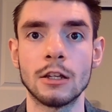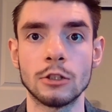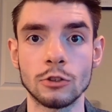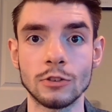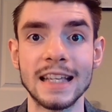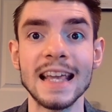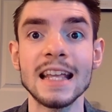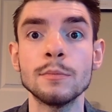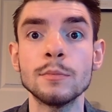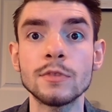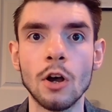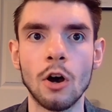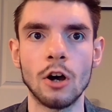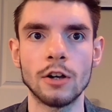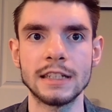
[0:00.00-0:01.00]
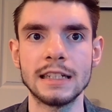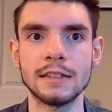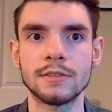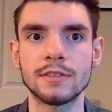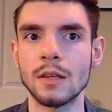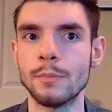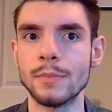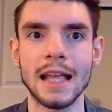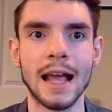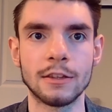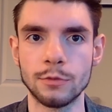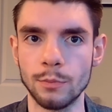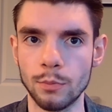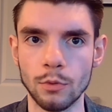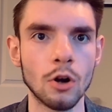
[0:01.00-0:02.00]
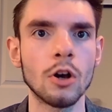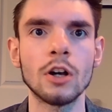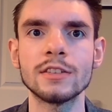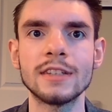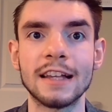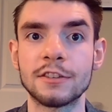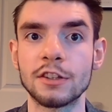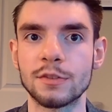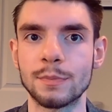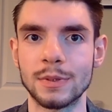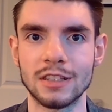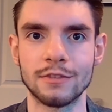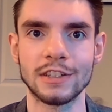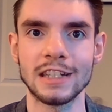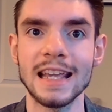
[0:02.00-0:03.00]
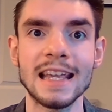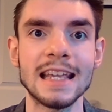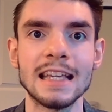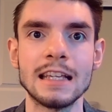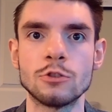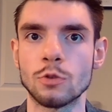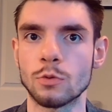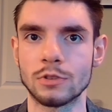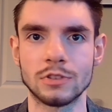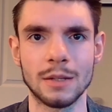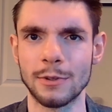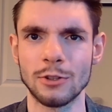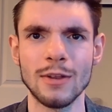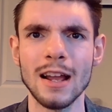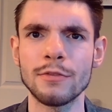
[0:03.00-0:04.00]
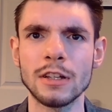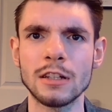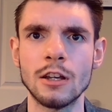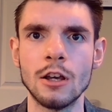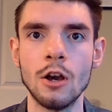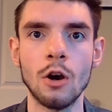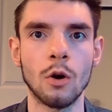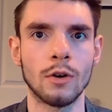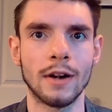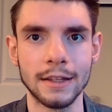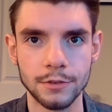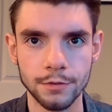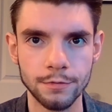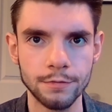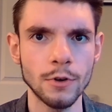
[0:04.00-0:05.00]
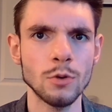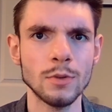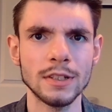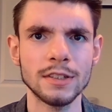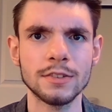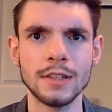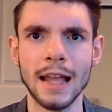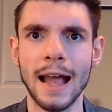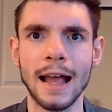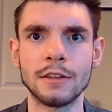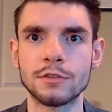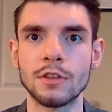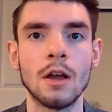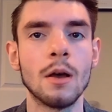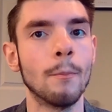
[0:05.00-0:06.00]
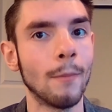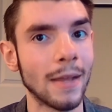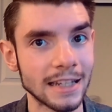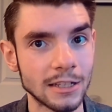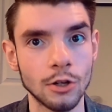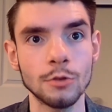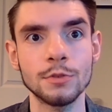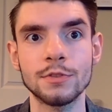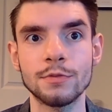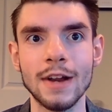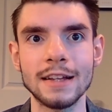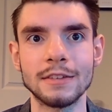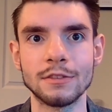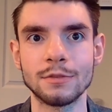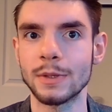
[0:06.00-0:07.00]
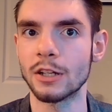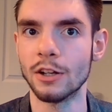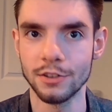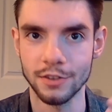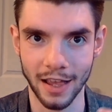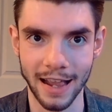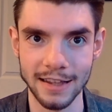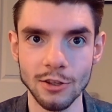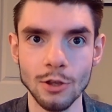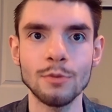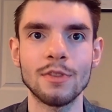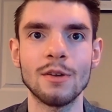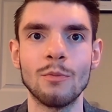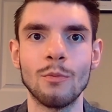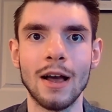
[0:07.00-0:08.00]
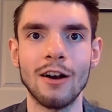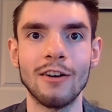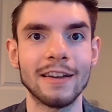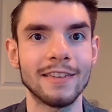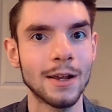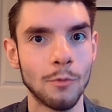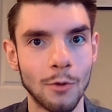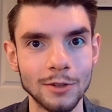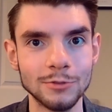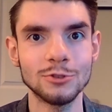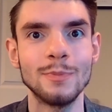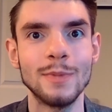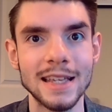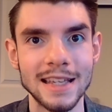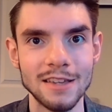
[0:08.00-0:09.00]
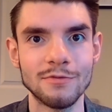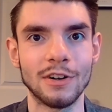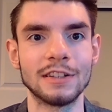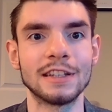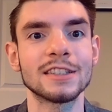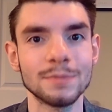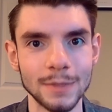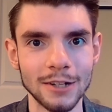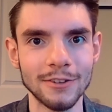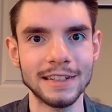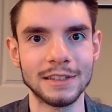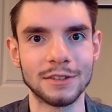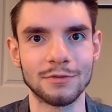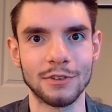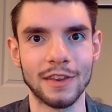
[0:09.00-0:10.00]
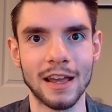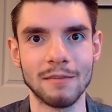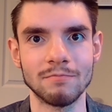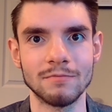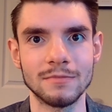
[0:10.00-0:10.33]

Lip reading: Your game's audience can be as broad as a specific age or demographic, or as focused as my close friends because I know them well and I want to make a fun experience for them.